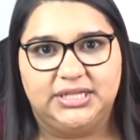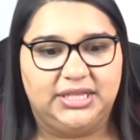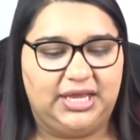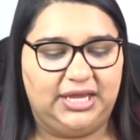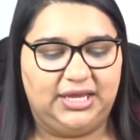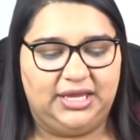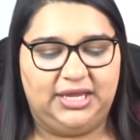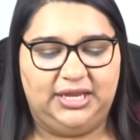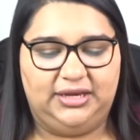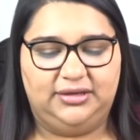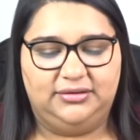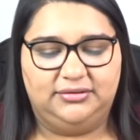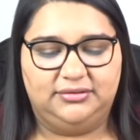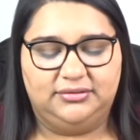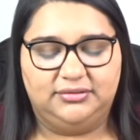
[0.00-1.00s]
Like
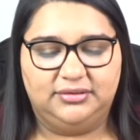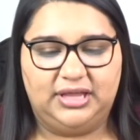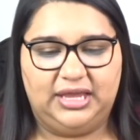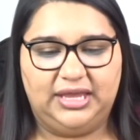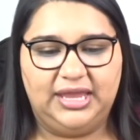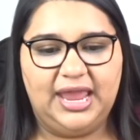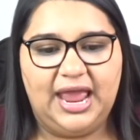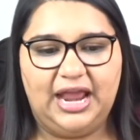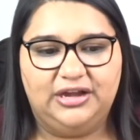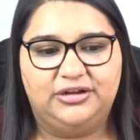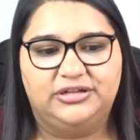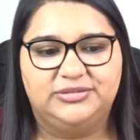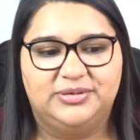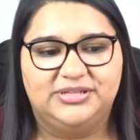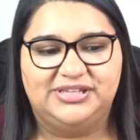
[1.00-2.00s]
yeah, I know
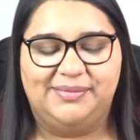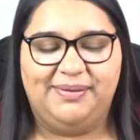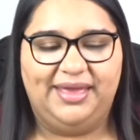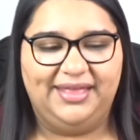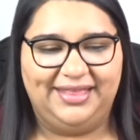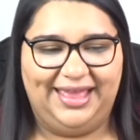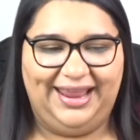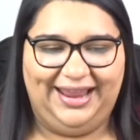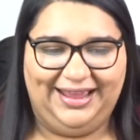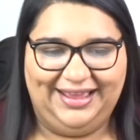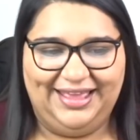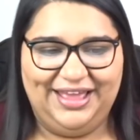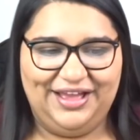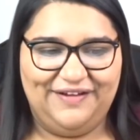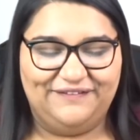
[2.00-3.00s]
it's supposed to be like
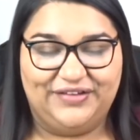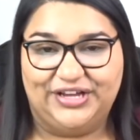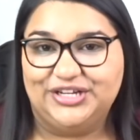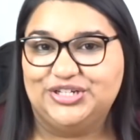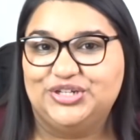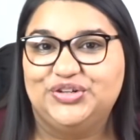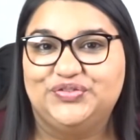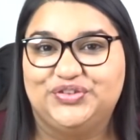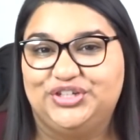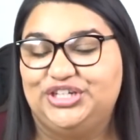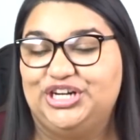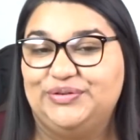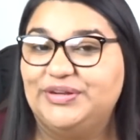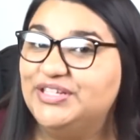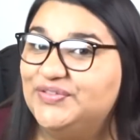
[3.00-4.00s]
functional for you,
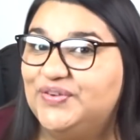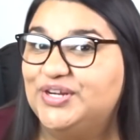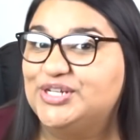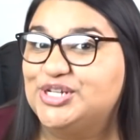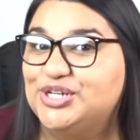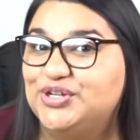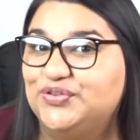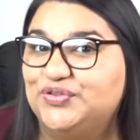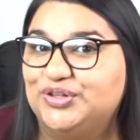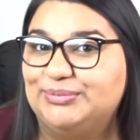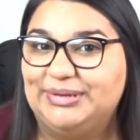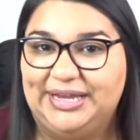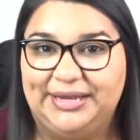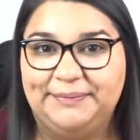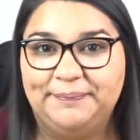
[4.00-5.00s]
and it was functional for
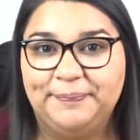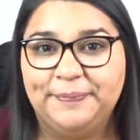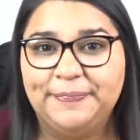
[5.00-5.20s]
me,